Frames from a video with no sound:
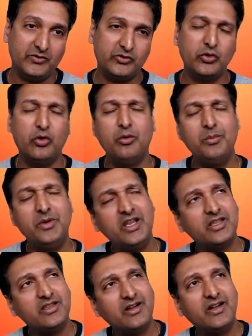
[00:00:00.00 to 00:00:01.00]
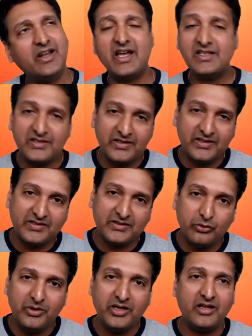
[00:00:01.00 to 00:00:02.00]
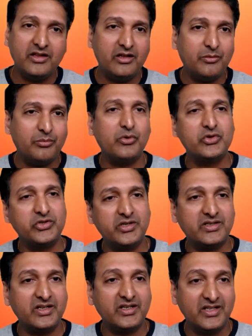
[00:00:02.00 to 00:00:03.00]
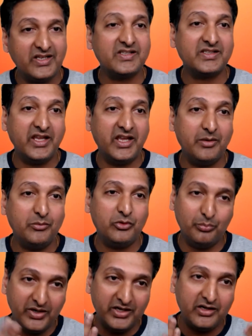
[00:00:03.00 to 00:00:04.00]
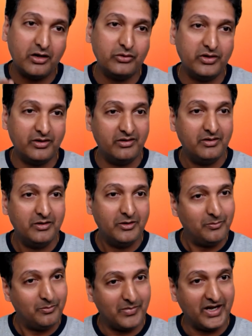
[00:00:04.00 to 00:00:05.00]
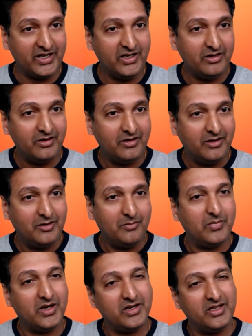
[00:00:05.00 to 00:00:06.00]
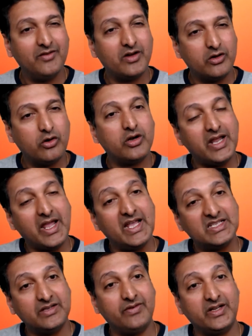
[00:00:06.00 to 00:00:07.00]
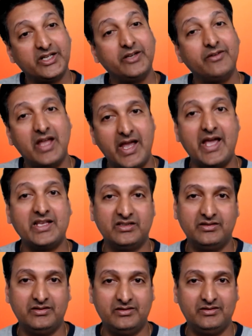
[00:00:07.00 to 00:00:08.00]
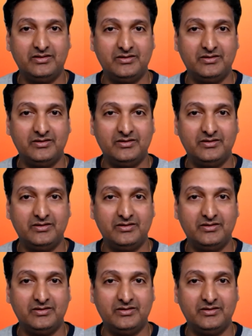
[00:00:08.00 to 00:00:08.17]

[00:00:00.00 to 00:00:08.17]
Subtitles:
So many other dances, so many other postures and things came to bring down the mind, but they were not as effective as